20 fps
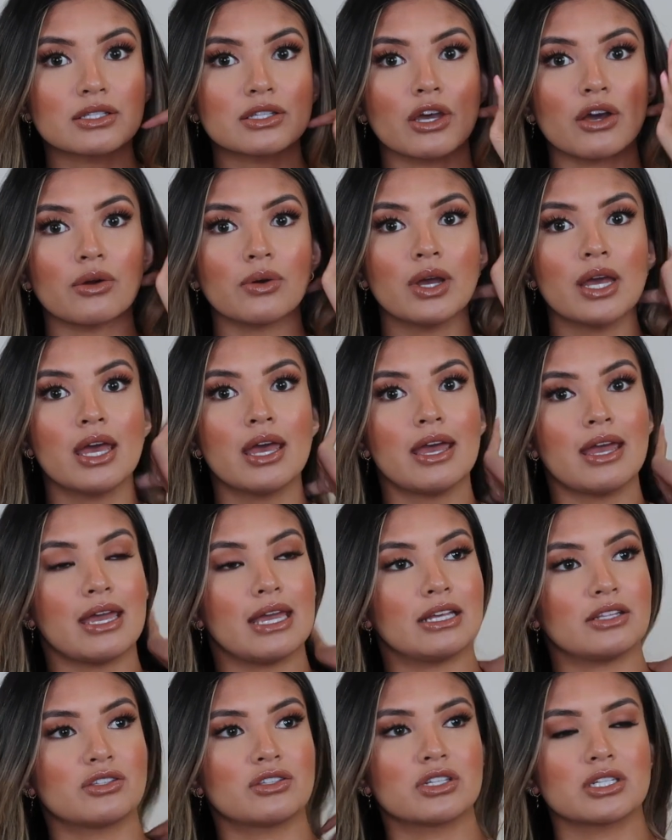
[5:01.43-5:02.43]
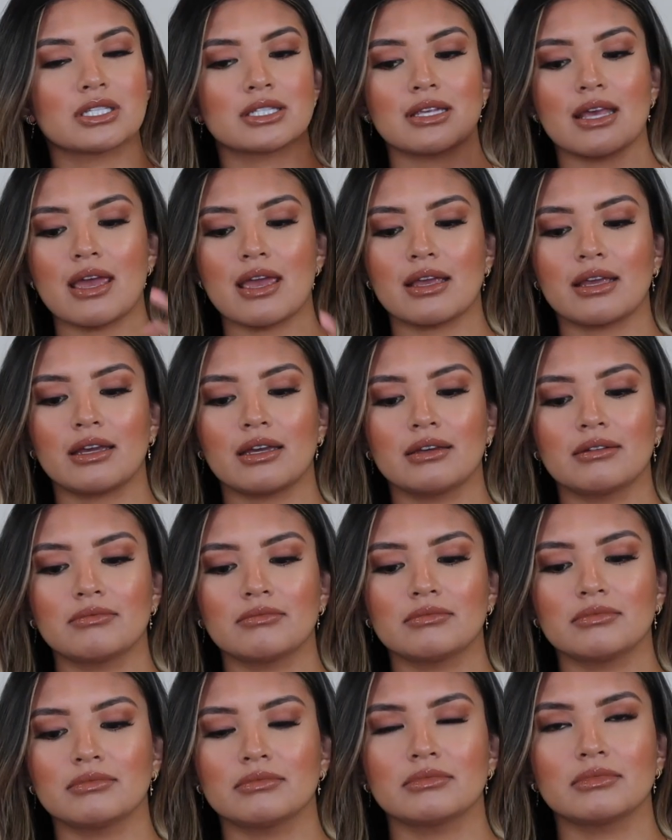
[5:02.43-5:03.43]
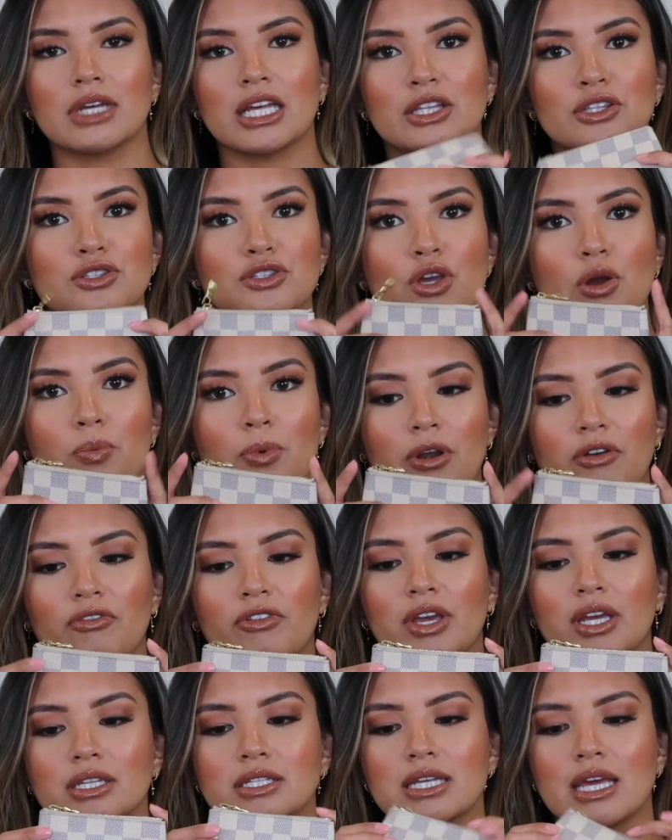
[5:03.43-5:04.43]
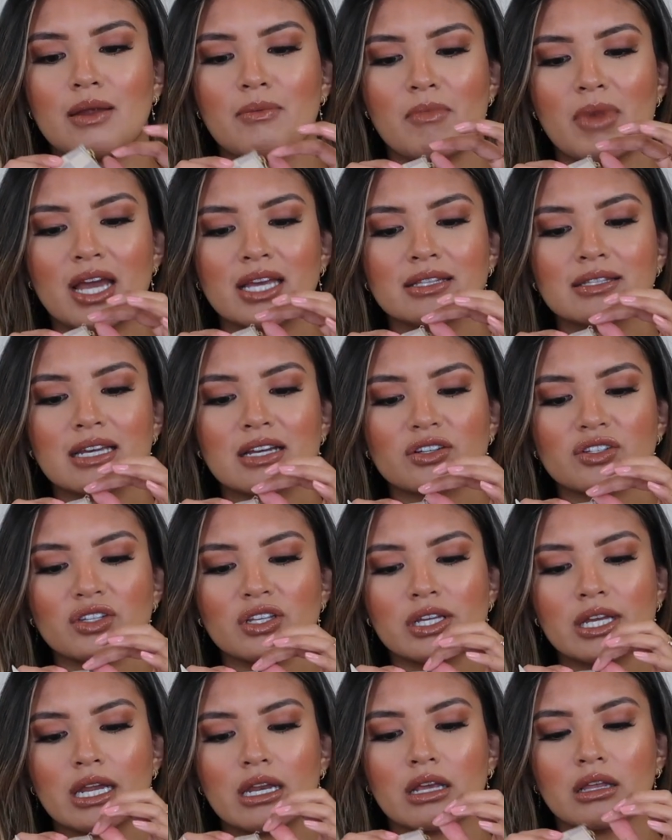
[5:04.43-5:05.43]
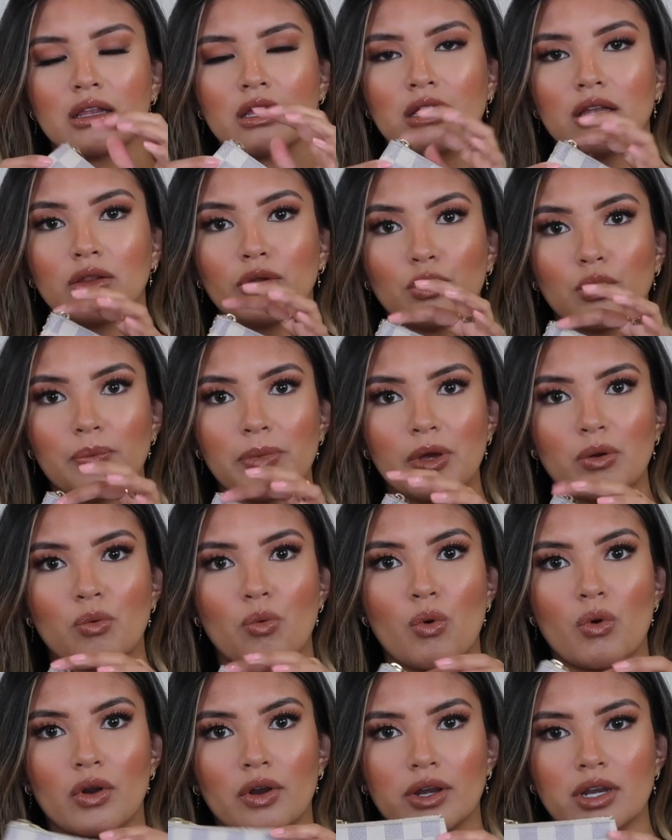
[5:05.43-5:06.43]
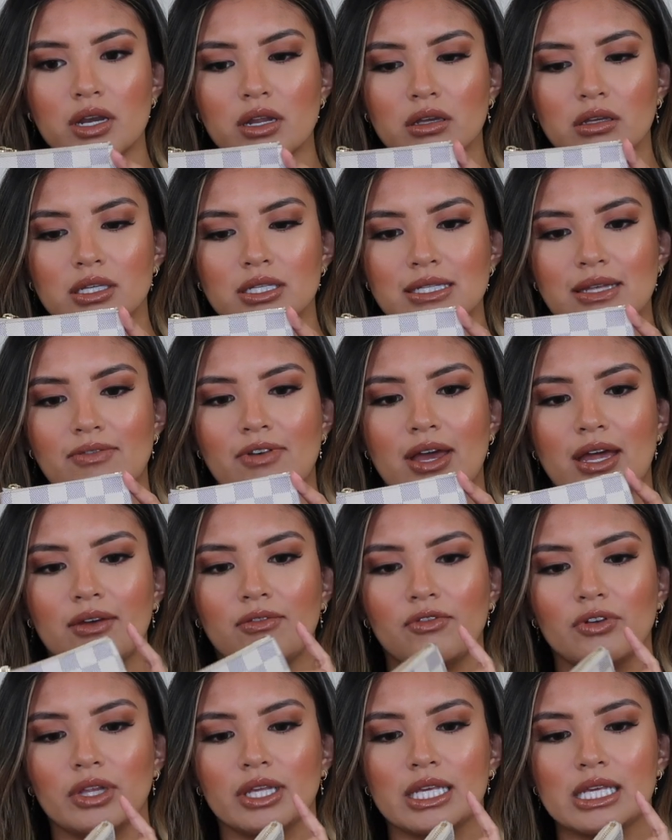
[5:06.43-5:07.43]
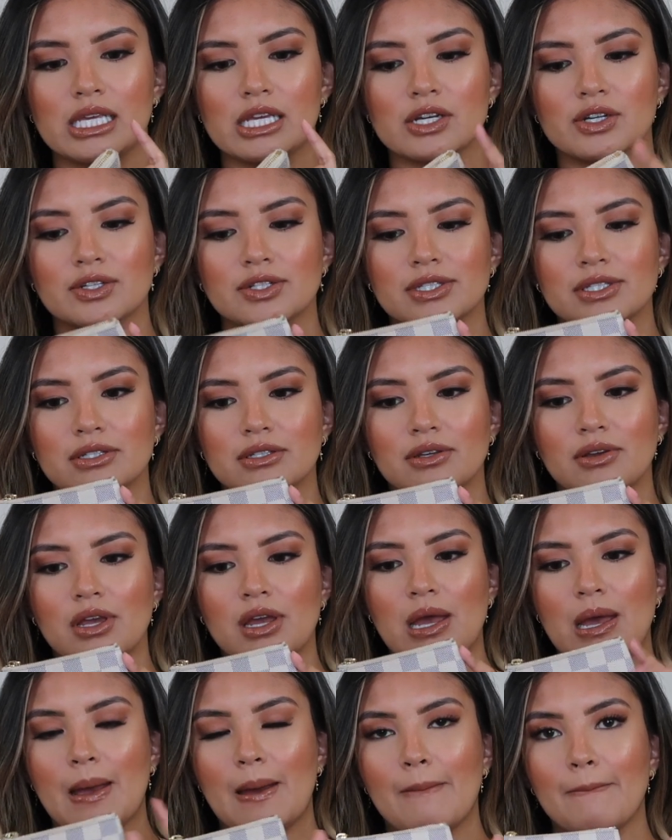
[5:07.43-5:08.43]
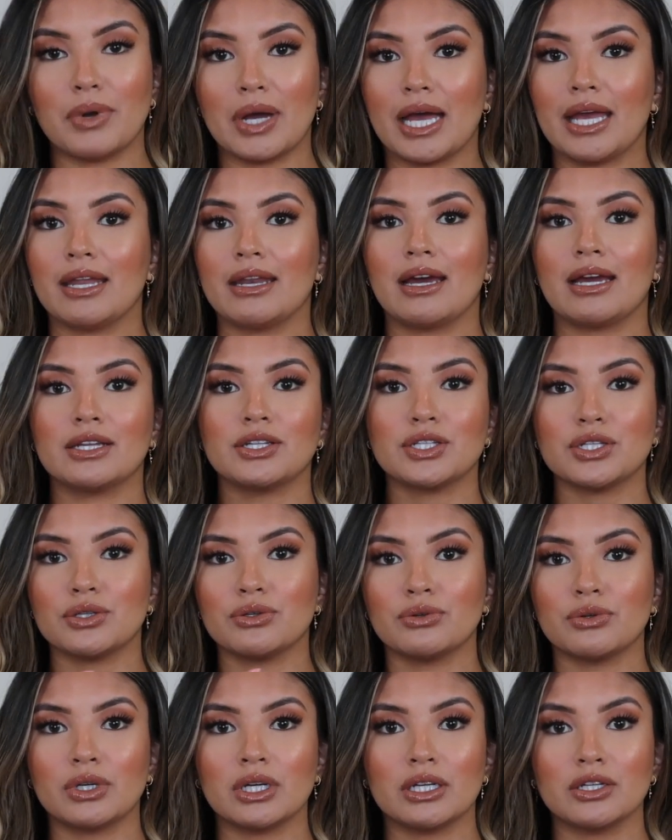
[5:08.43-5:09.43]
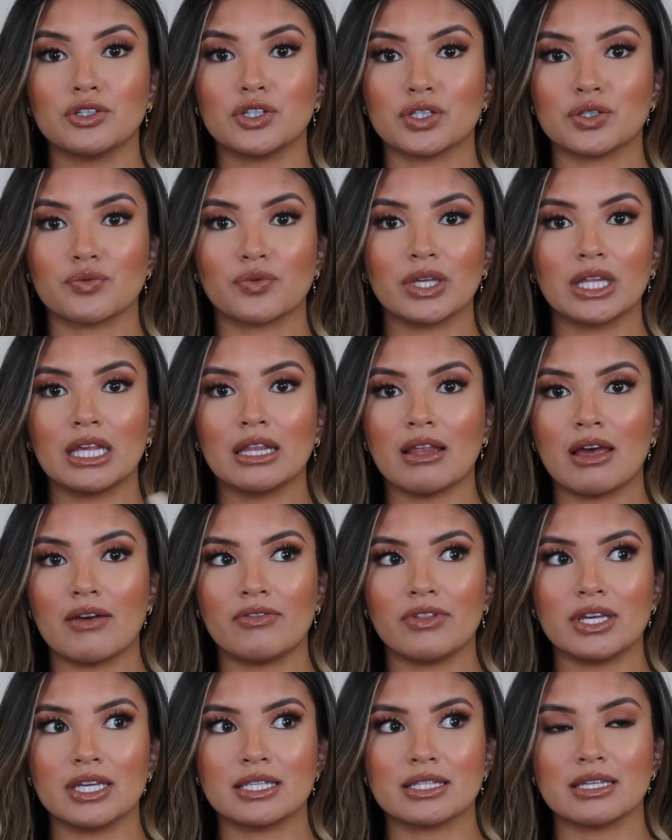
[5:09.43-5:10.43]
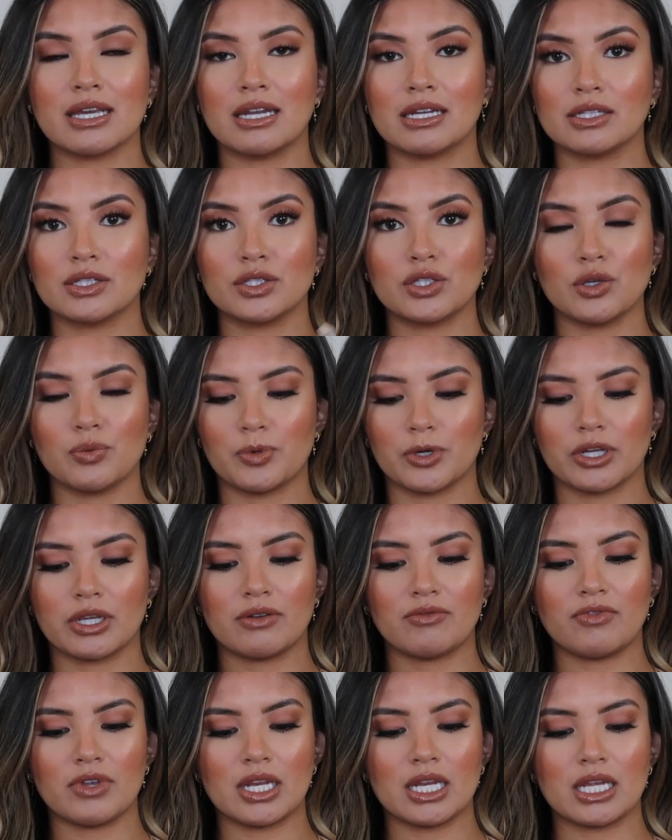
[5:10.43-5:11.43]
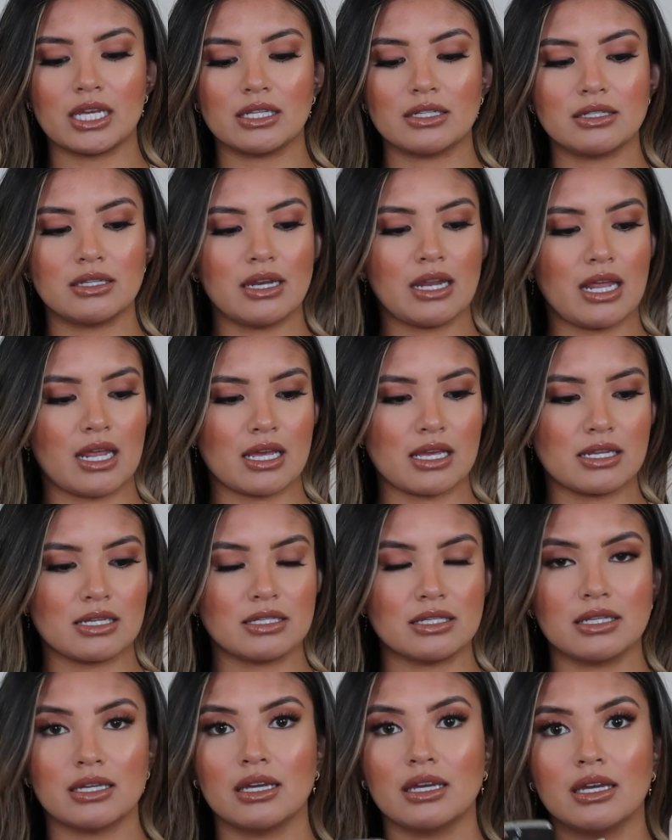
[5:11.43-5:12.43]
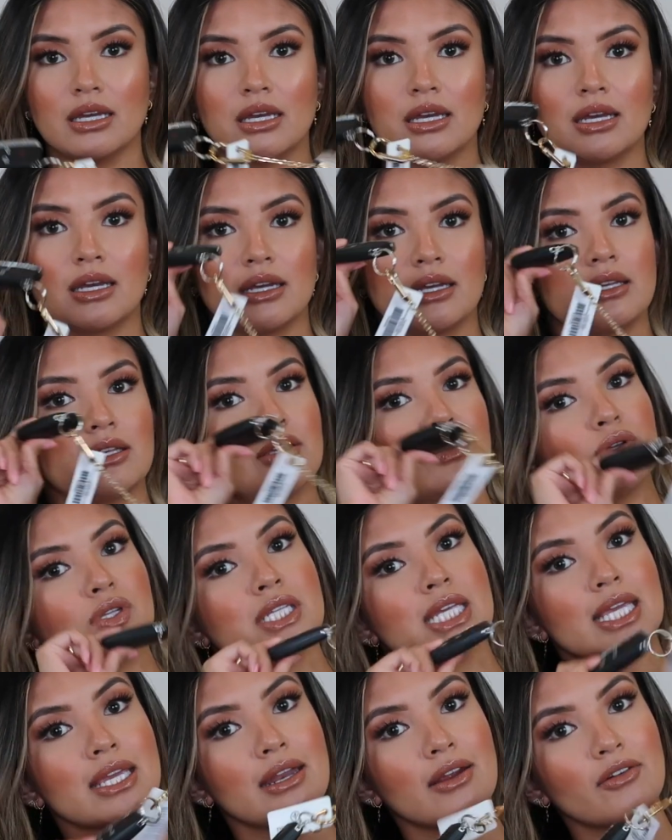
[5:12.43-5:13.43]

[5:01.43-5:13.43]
so it's just like, It's so perfect, and mine's actually getting like a little bit worn because I've had it for like years. But I do just really love this, and it's super convenient, and you can take